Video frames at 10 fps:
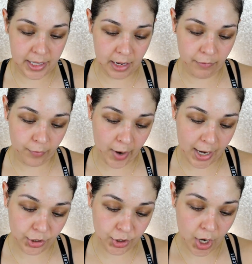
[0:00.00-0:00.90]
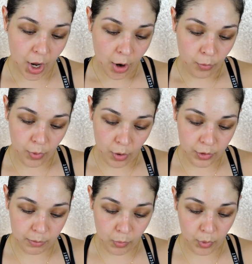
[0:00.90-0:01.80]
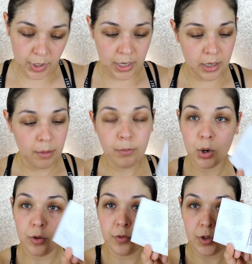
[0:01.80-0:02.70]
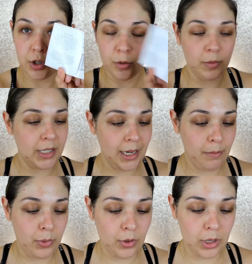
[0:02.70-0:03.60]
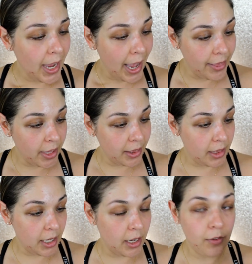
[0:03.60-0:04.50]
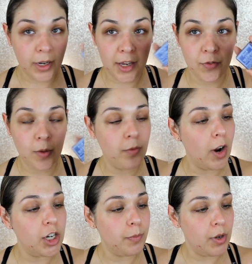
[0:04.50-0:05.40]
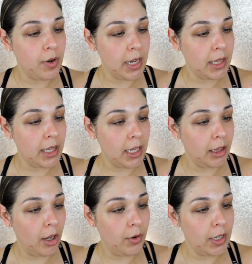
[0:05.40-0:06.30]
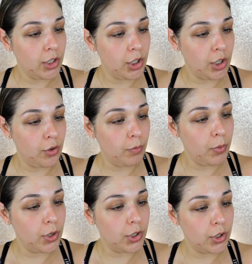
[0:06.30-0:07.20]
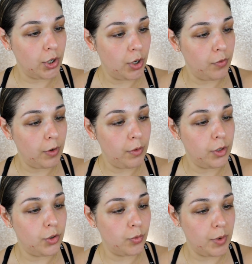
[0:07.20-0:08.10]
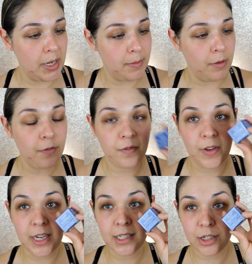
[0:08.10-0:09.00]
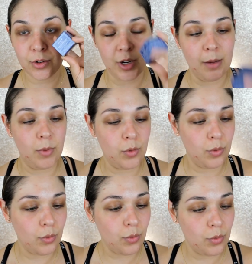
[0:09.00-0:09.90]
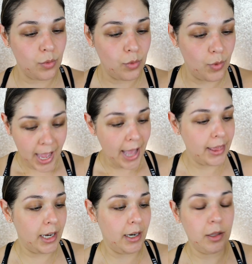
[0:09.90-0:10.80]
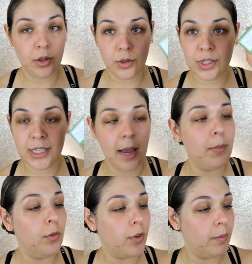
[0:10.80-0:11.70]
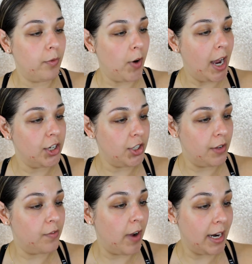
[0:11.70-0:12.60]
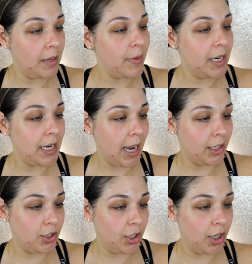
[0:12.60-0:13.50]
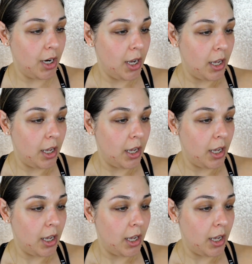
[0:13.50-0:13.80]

the Fresh Rose Morning Perfume sample. And then the, again from Fresh Beauty, the Lotus Youth Preserve Dream Face Cream. Ooh. And then another little sample from Fresh, the Vitamin Nectar